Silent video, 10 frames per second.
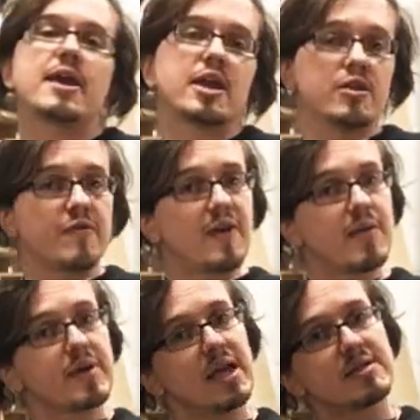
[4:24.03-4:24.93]
can you
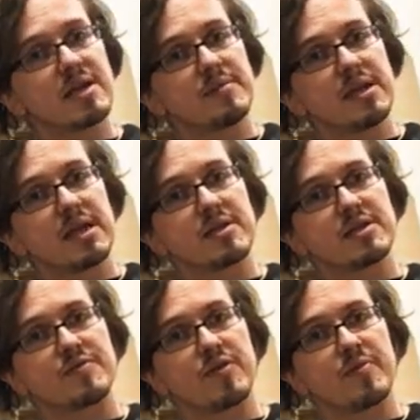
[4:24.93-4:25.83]
fabricate something like
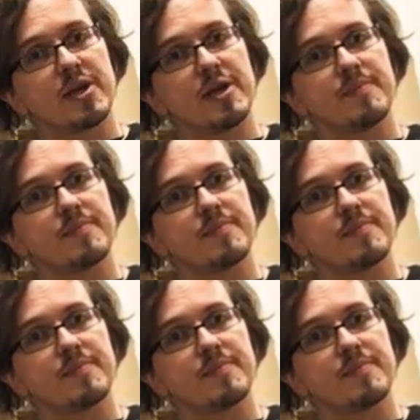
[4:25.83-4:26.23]
this for me?